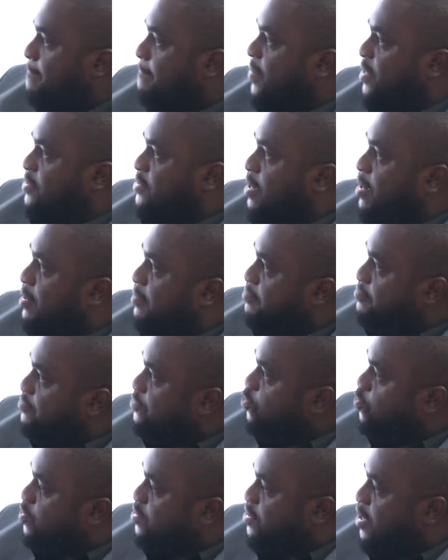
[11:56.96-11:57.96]
But
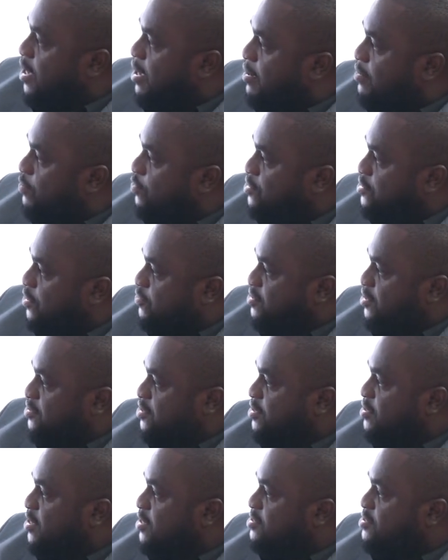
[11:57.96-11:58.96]
with
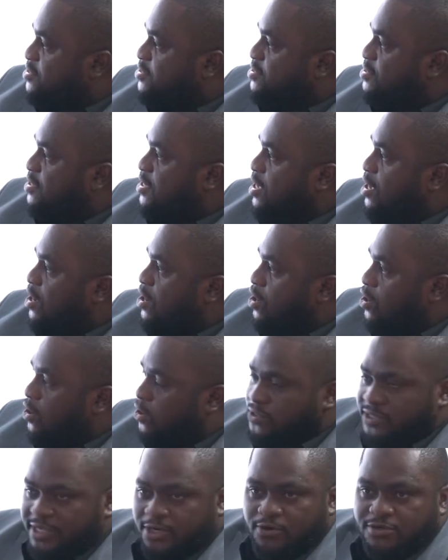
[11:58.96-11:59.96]
TradeLens,
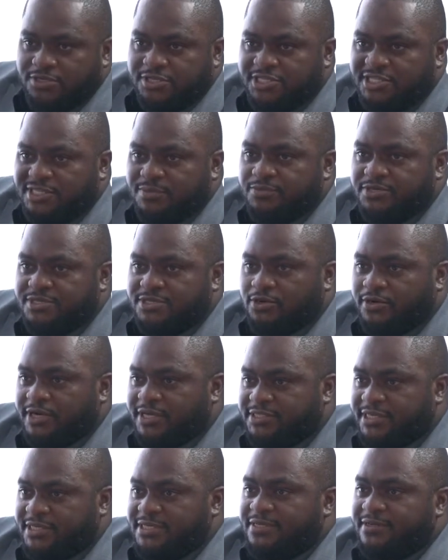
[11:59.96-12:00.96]
all the ecosystem is
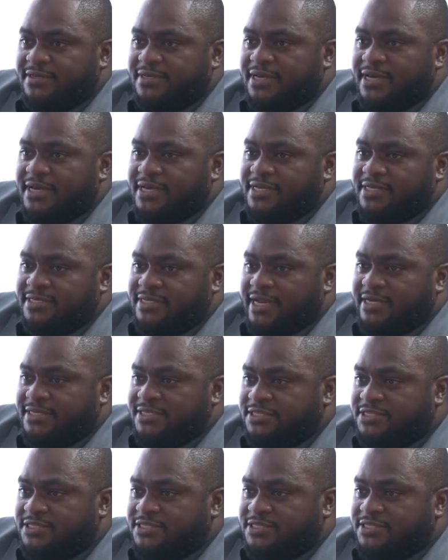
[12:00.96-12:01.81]
connected. And